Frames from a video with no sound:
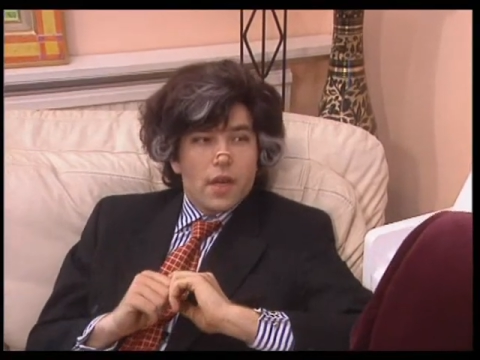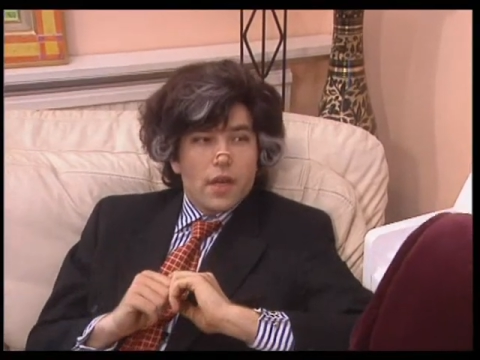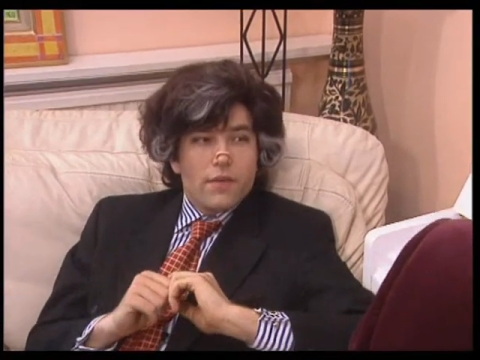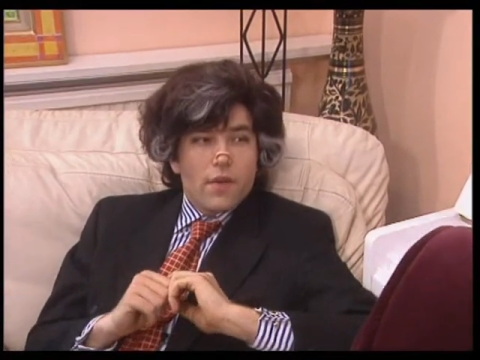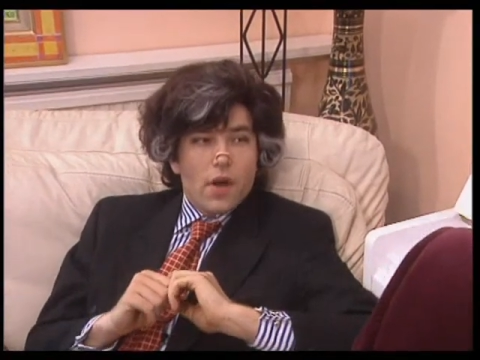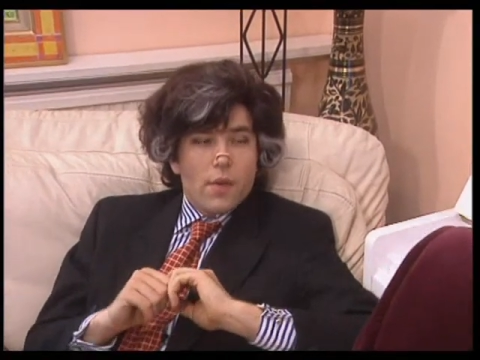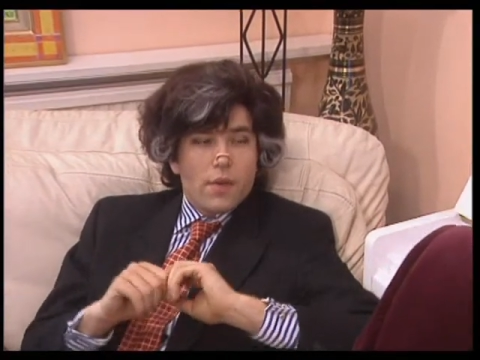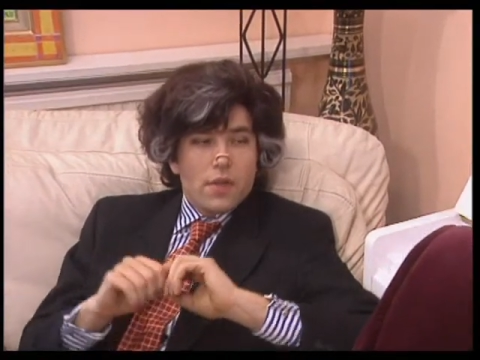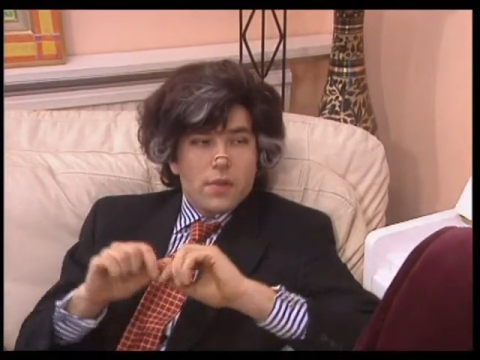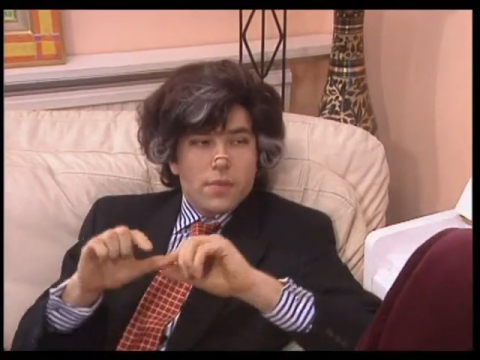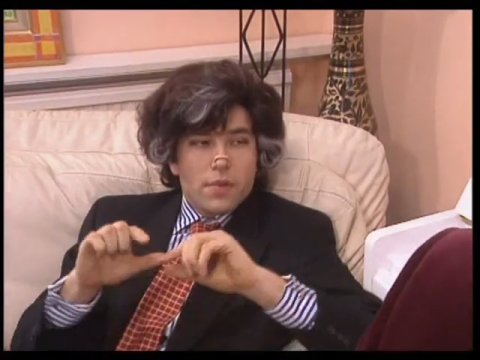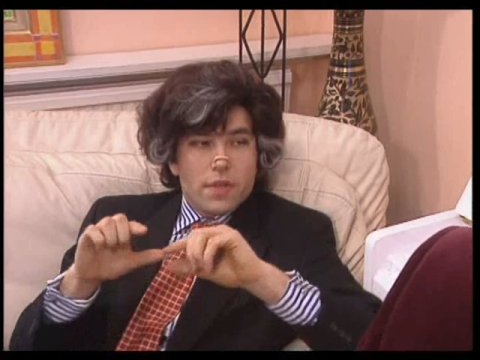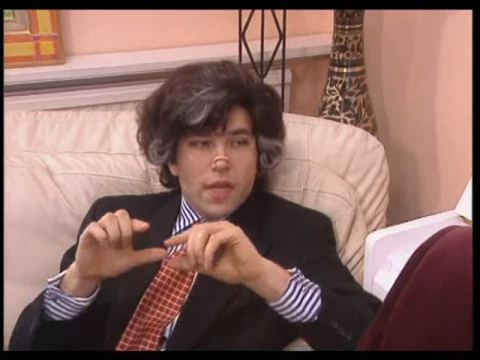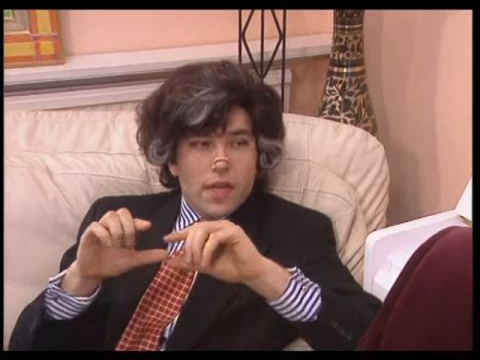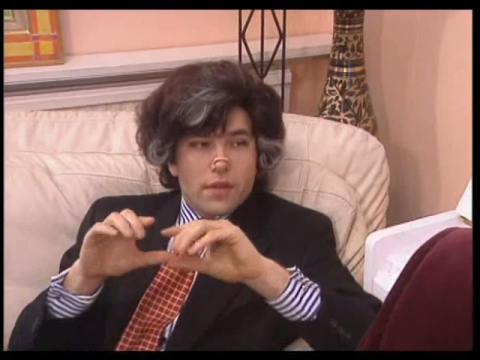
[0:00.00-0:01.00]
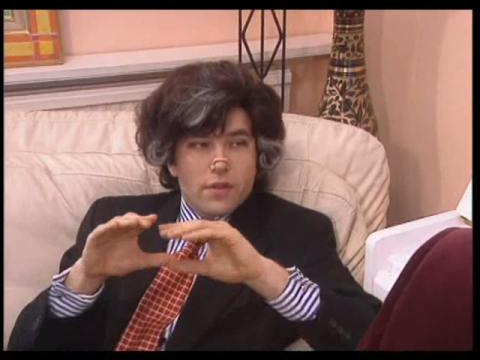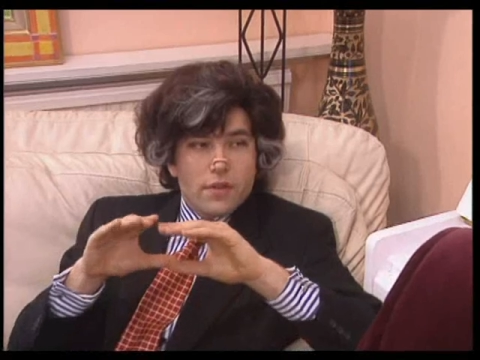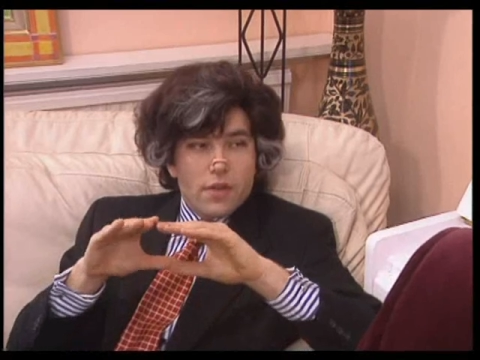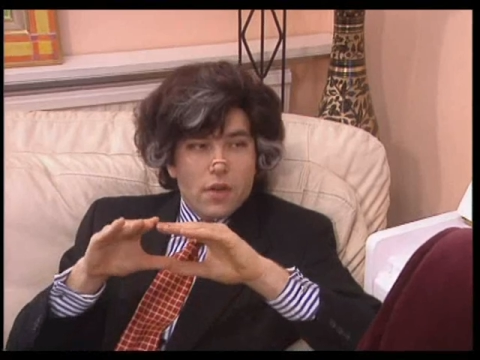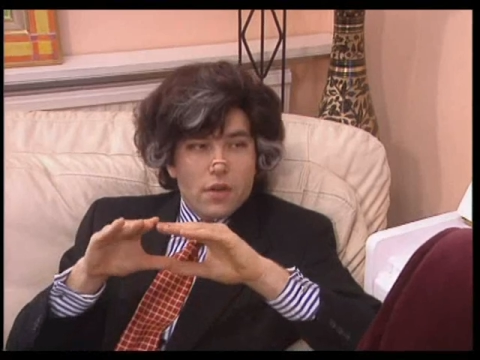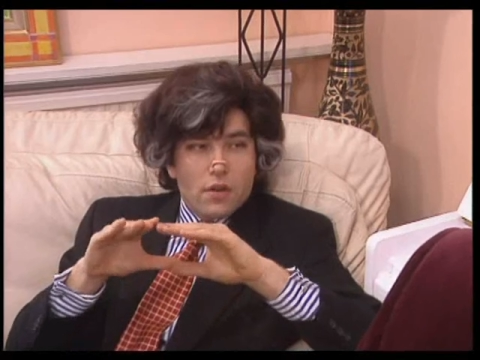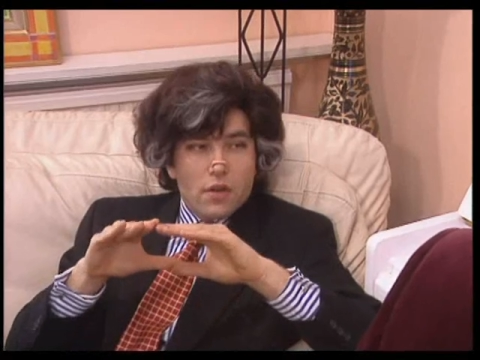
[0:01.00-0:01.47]
If I were to put that
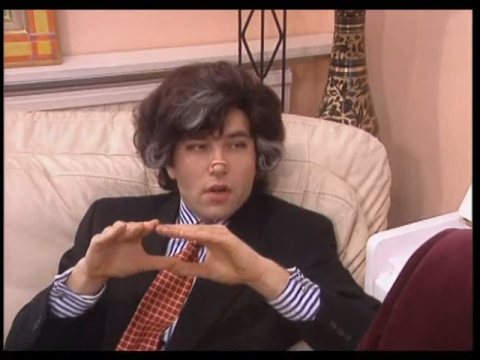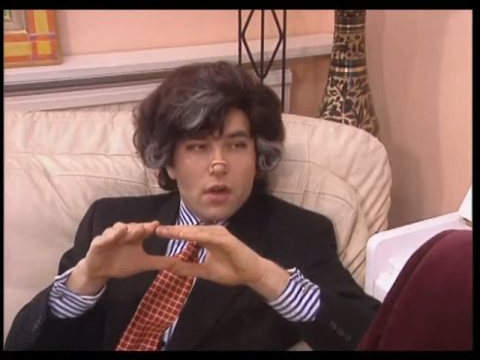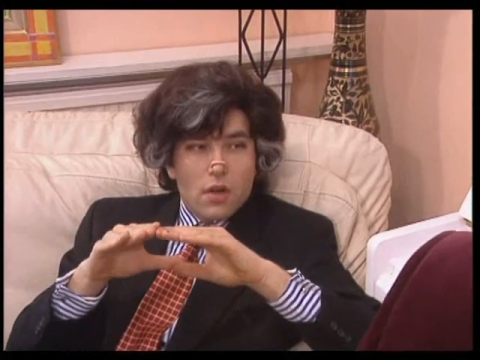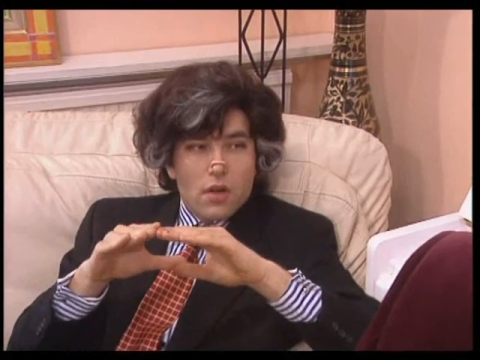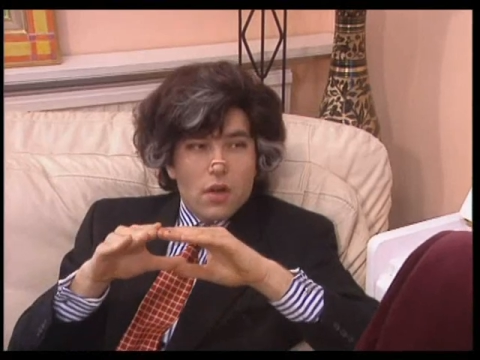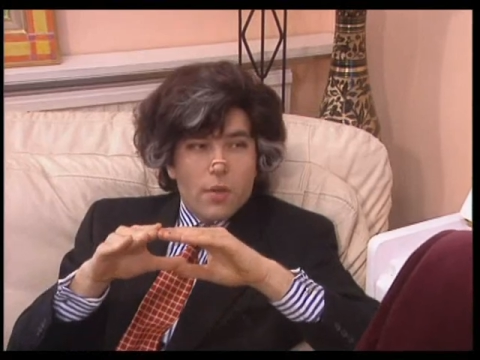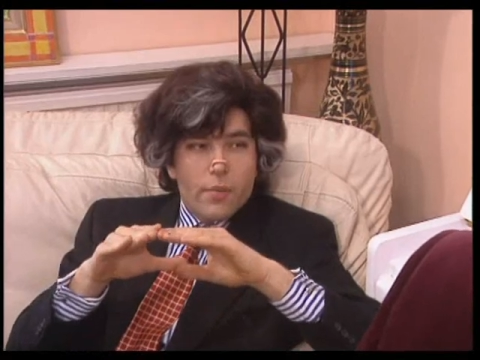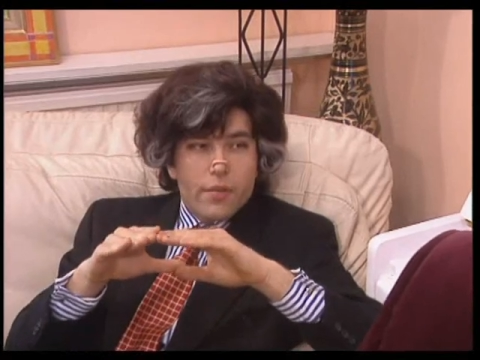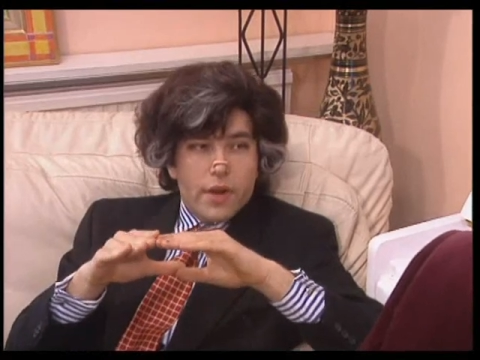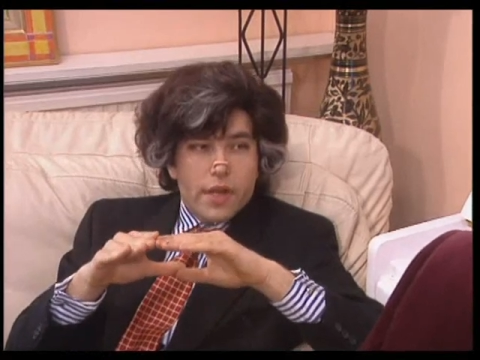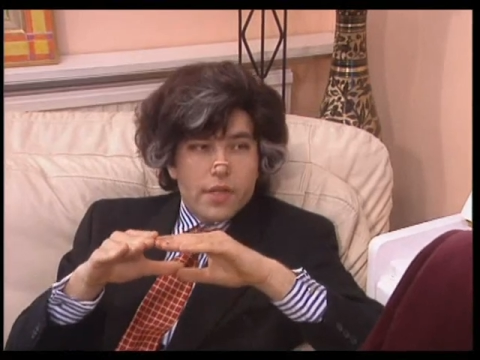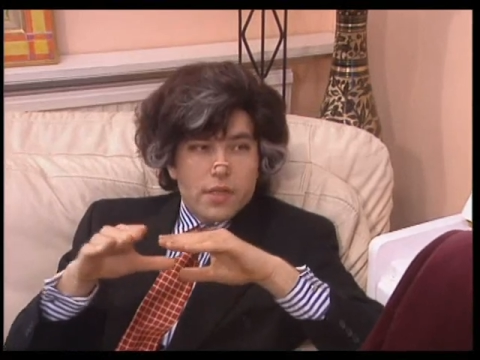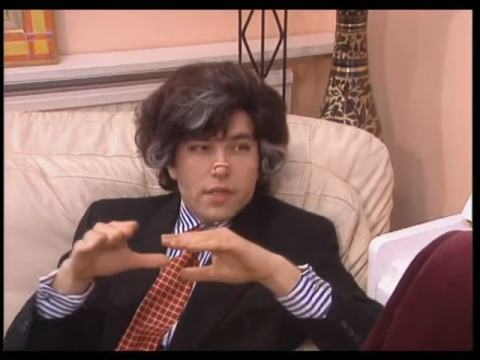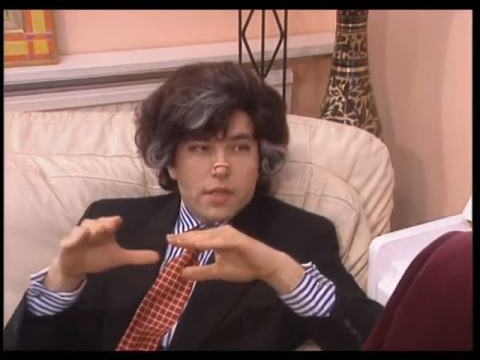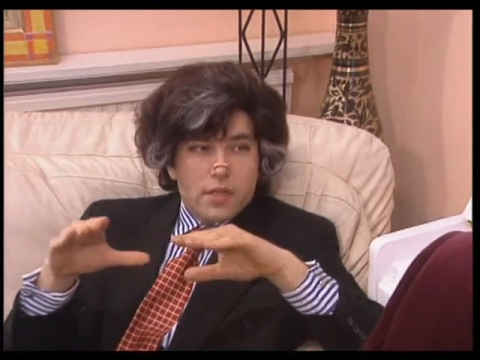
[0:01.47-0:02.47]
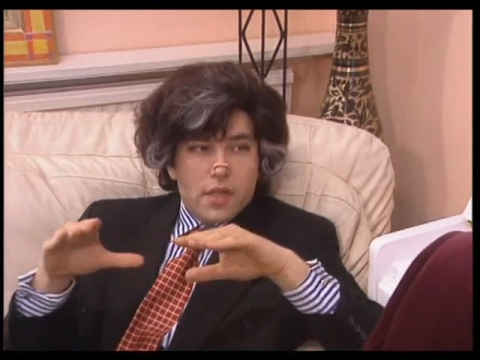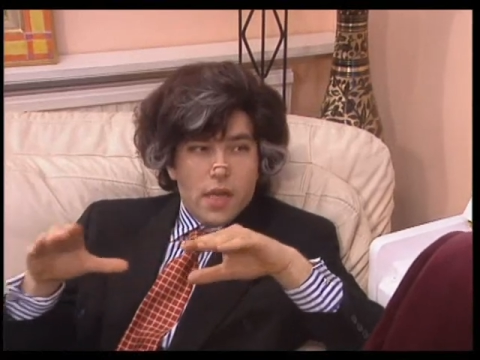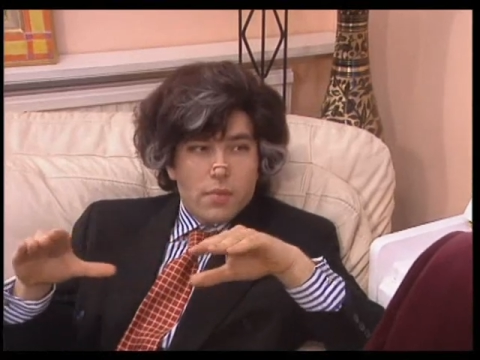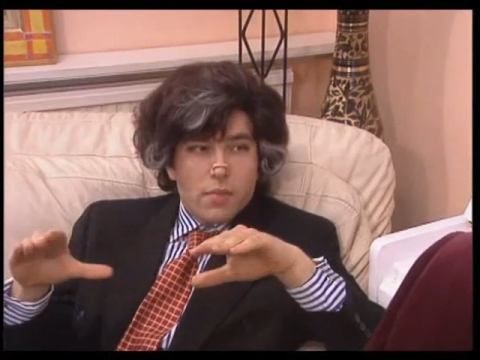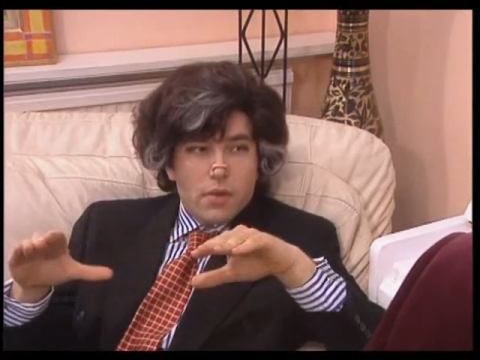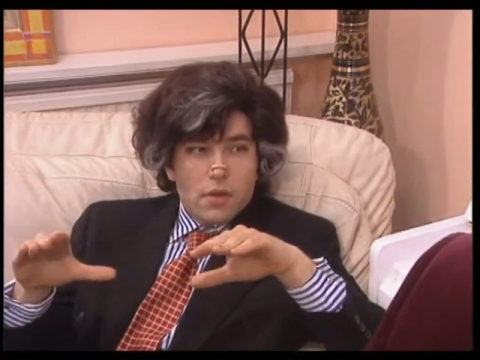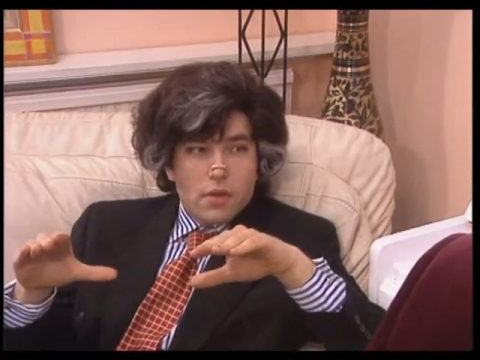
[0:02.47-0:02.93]
song on an operating
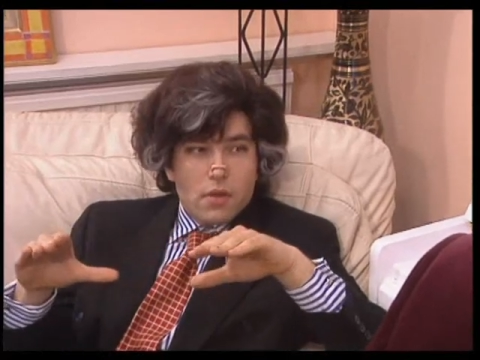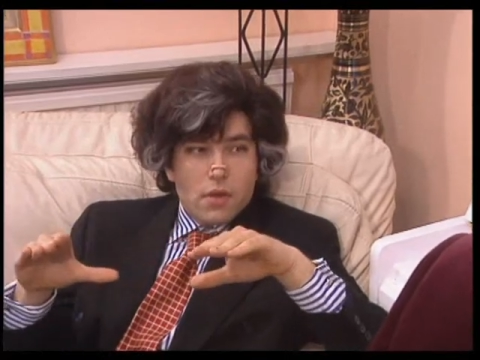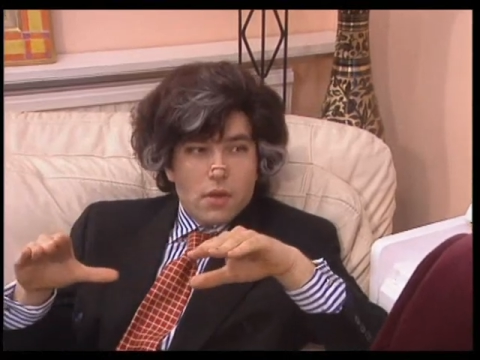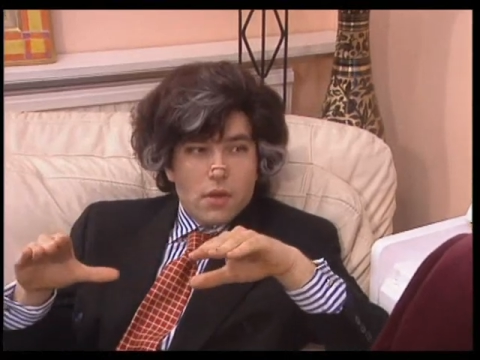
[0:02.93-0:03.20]
table,